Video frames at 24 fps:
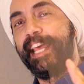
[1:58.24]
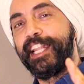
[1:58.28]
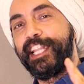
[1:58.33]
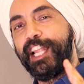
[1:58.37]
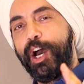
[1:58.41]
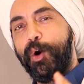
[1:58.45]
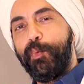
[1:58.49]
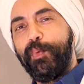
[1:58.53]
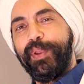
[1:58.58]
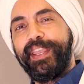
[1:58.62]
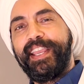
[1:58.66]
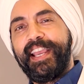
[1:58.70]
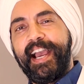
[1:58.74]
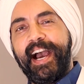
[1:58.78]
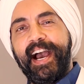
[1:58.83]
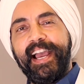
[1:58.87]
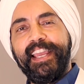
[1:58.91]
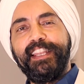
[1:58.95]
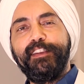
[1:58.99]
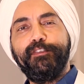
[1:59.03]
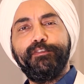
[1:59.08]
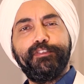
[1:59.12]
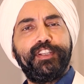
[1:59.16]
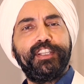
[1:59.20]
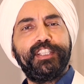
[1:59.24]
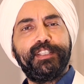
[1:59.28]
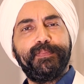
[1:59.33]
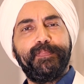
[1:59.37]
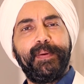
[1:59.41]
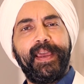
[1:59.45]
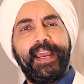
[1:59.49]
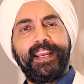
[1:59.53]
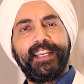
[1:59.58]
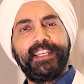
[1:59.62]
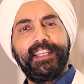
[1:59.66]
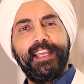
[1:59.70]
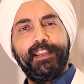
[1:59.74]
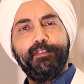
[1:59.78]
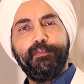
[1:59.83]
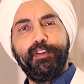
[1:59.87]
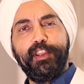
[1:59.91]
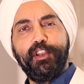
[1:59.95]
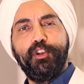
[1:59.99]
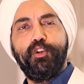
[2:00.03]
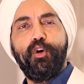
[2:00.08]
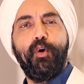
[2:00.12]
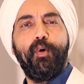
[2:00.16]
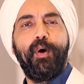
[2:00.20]
Now, we kind of suspect and
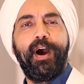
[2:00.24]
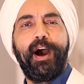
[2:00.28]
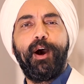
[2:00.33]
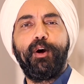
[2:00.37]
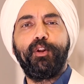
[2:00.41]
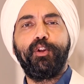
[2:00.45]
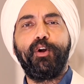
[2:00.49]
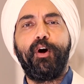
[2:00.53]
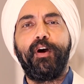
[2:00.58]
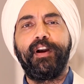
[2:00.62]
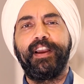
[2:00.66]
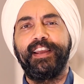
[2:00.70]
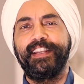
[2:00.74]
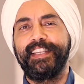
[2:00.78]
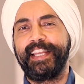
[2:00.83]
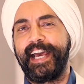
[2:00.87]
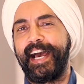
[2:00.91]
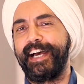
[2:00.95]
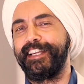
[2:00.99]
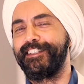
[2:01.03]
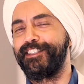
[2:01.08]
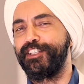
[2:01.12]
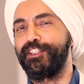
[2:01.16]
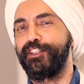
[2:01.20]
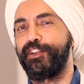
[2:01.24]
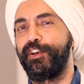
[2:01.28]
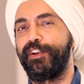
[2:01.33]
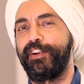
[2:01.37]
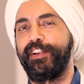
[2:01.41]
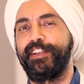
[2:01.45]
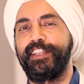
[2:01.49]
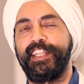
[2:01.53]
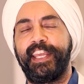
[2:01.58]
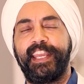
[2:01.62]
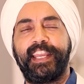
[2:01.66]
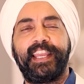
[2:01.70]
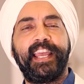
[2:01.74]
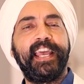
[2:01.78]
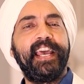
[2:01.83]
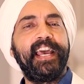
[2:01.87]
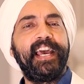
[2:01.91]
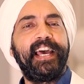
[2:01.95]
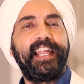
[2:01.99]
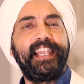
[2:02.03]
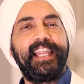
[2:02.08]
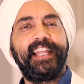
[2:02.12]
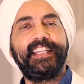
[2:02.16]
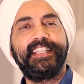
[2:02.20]
we know how long a task is going to take.
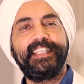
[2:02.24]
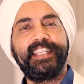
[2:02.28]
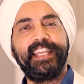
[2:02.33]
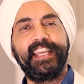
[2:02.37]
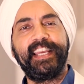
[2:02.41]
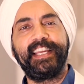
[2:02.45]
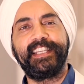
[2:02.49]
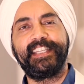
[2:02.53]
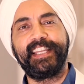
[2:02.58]
Let's say a